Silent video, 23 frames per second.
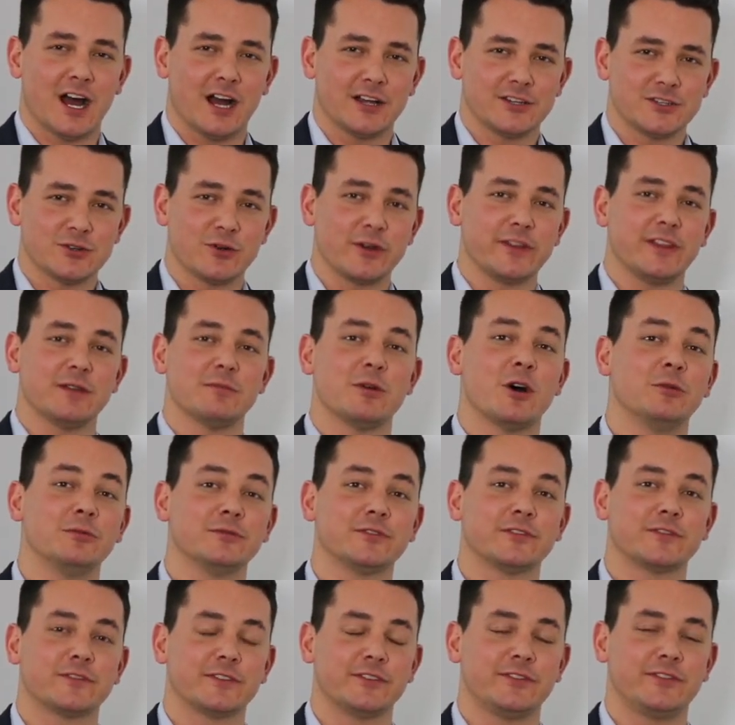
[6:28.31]
showing them
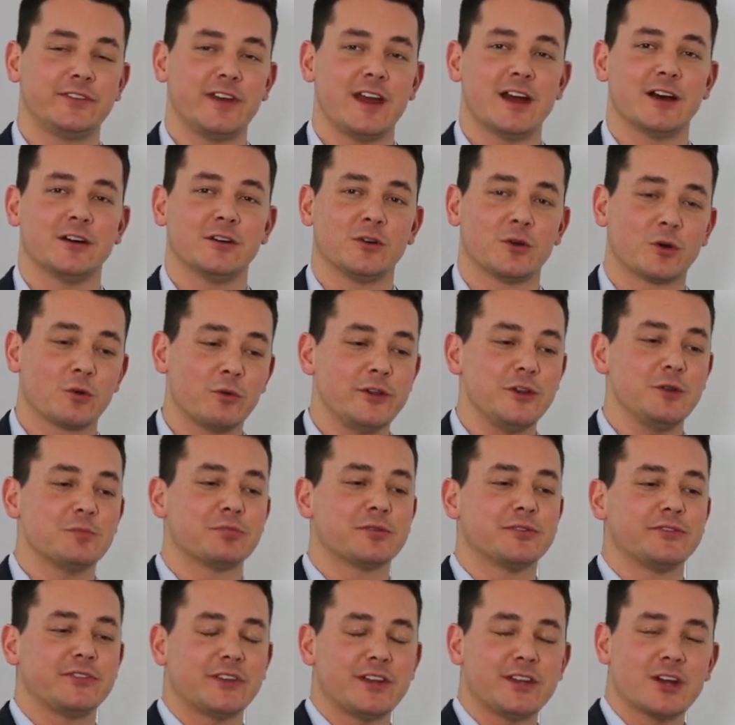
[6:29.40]
homes for sale, or when you
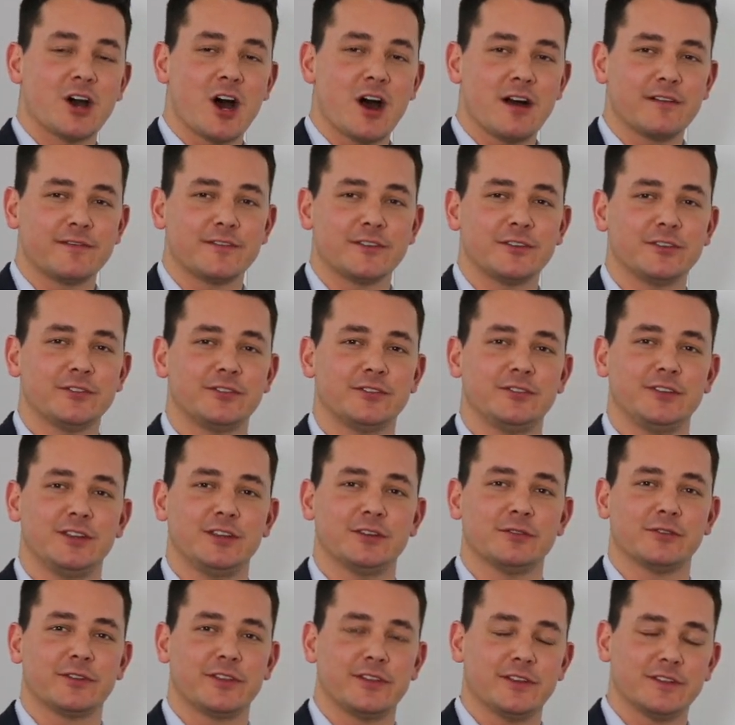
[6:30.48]
present offers or
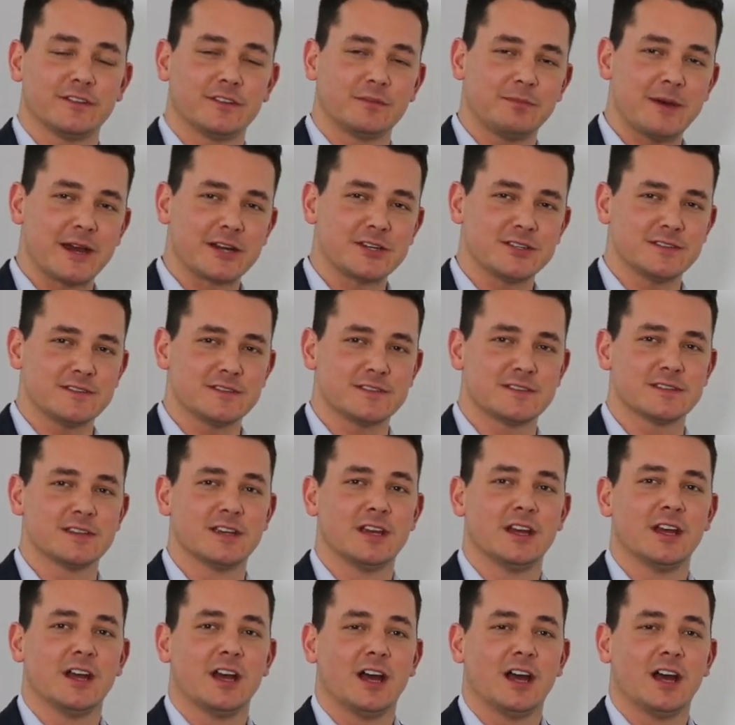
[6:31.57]
deal with inspections.